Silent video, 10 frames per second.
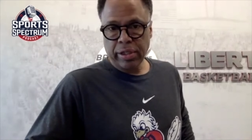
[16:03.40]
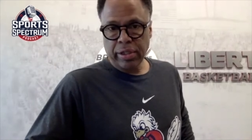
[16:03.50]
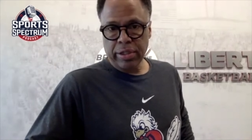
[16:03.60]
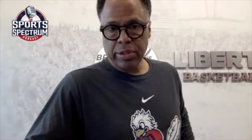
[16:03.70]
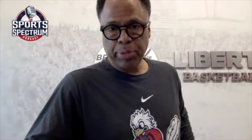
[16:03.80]

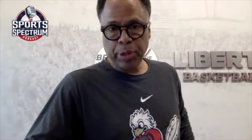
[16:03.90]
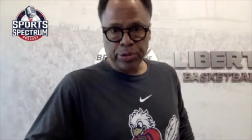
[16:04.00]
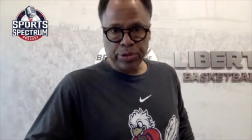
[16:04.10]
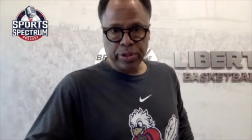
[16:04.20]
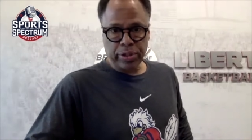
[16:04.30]
as
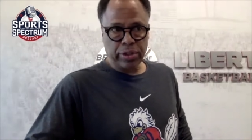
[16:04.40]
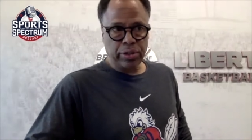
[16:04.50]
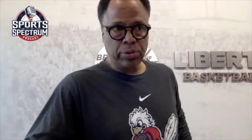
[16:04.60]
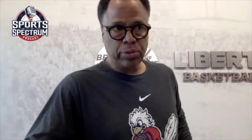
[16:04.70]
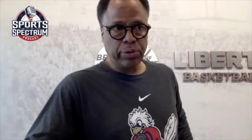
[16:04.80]
opposed to
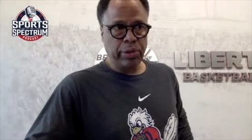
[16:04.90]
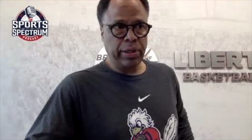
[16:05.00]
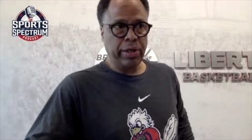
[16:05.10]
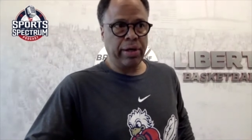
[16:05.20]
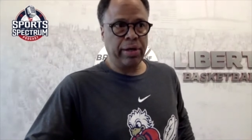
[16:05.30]
who we really
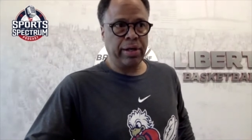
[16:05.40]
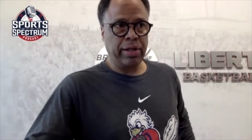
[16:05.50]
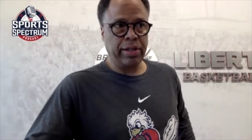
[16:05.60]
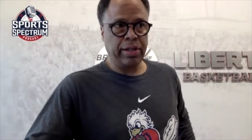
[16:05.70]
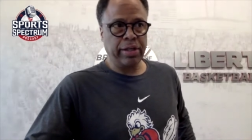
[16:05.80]
are. And I
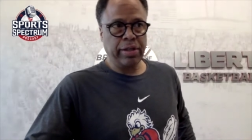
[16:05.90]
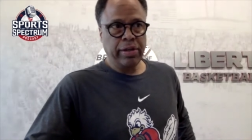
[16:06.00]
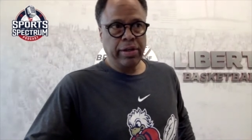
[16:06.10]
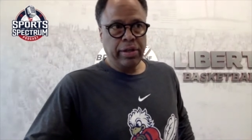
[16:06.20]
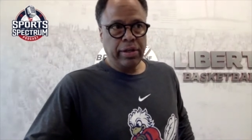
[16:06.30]
think
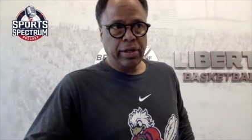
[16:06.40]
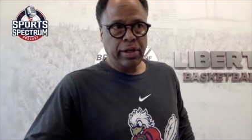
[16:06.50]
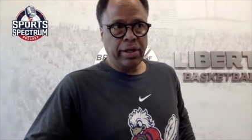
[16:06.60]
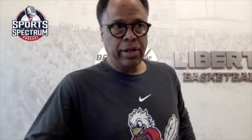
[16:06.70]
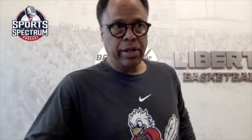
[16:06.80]

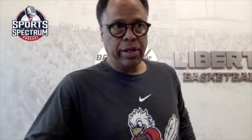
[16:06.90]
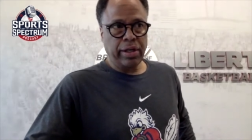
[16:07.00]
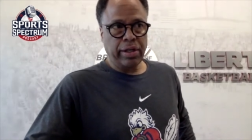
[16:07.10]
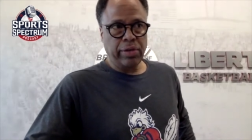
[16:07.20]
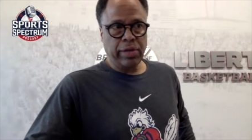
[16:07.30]

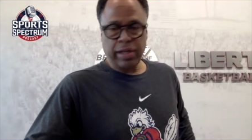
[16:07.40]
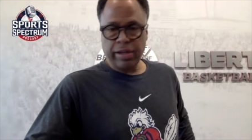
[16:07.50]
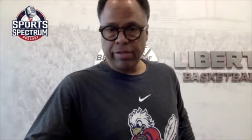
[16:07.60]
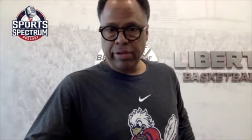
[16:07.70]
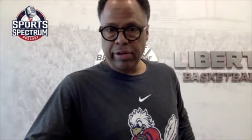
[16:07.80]
you can
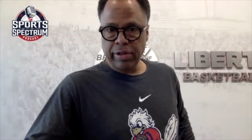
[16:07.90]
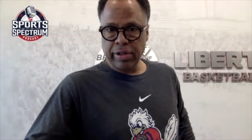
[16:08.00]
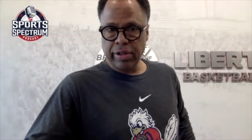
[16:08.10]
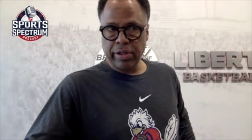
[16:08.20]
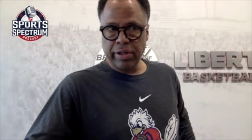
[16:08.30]
never
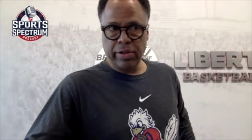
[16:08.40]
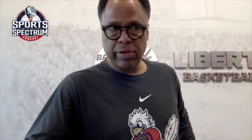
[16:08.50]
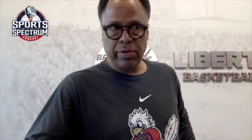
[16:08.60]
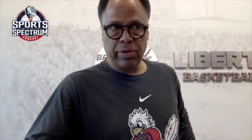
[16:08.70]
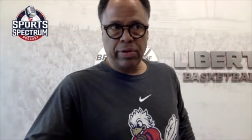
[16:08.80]

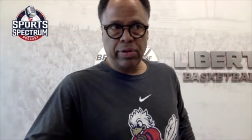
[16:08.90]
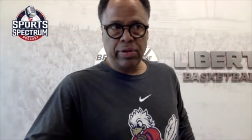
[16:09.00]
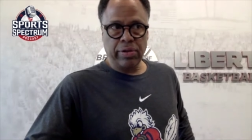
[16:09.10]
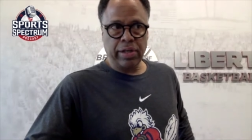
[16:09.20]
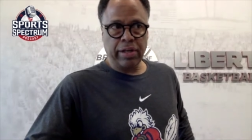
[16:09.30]

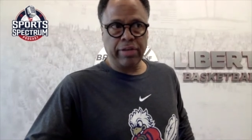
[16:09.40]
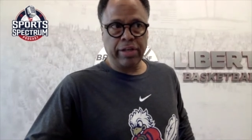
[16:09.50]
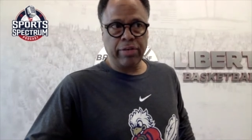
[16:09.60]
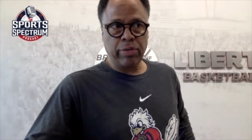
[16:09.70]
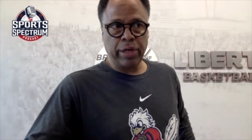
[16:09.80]
give
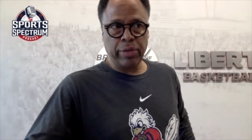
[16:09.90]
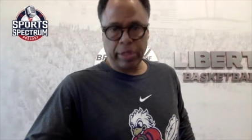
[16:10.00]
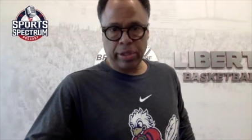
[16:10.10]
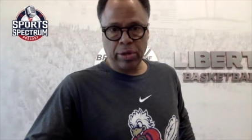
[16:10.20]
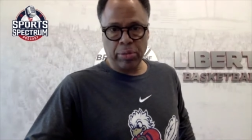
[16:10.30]
away what
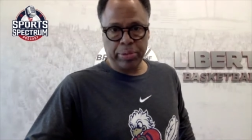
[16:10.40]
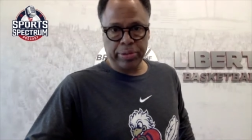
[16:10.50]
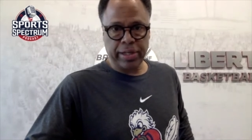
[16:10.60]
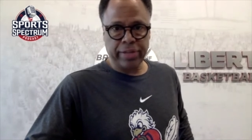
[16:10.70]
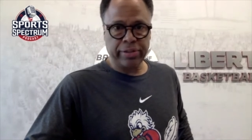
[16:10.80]
you don't
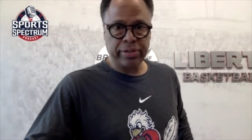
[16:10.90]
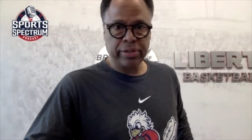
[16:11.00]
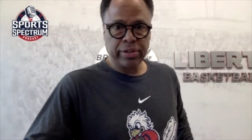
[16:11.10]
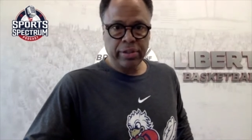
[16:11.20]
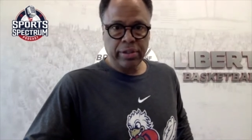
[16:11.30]
possess.
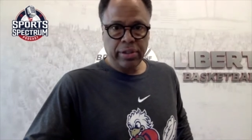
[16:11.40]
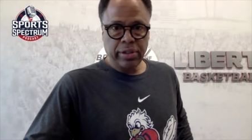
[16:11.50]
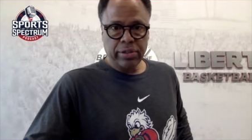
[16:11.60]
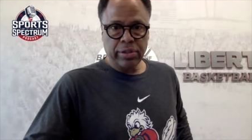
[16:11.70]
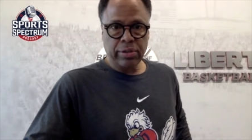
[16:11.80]

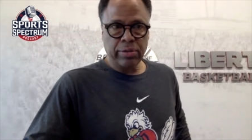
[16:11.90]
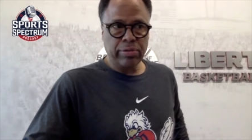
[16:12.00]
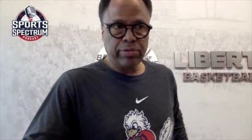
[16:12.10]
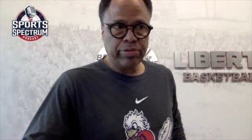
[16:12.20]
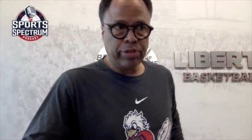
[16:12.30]
So
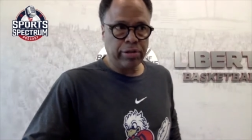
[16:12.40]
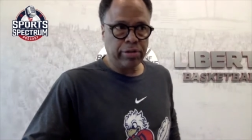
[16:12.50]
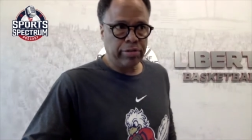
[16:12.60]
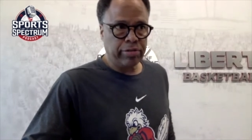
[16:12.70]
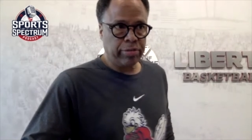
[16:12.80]
for
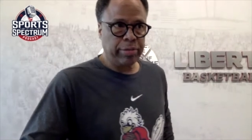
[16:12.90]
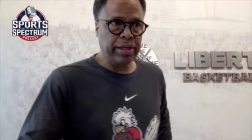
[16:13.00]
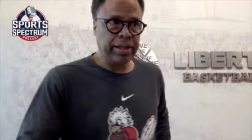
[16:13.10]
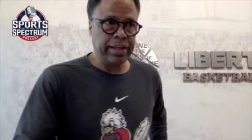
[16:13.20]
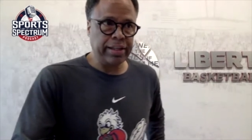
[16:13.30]
me,
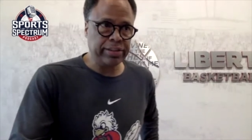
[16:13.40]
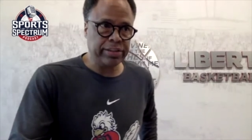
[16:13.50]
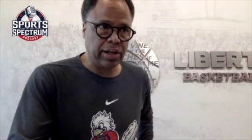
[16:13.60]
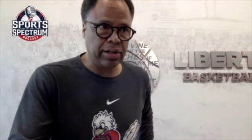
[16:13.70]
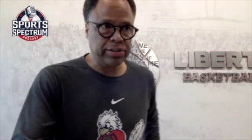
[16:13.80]
I think it
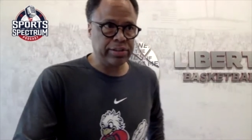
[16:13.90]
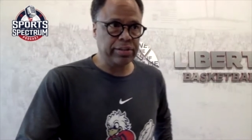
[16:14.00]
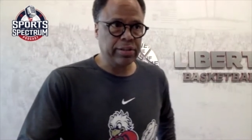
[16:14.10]
starts